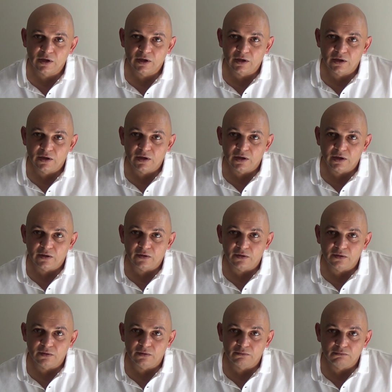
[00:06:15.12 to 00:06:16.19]

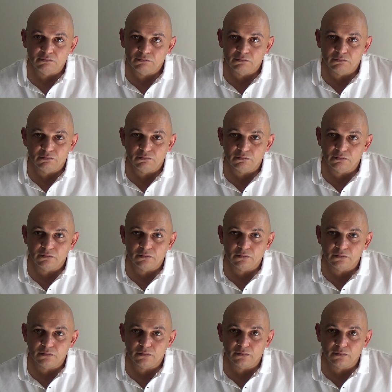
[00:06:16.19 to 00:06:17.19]
[no speech]